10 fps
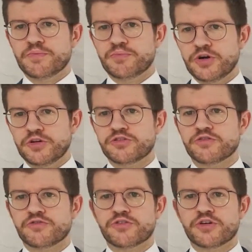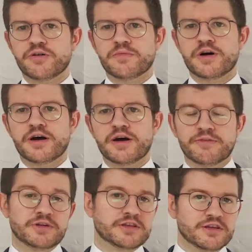punched from
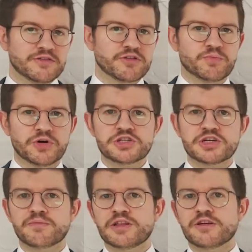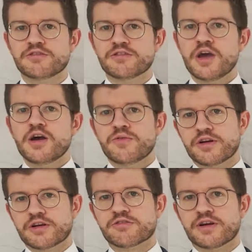with the different punching methods were
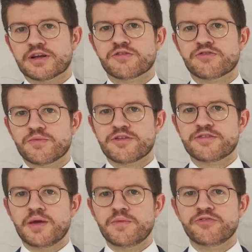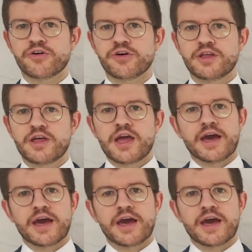extracted from the same foil,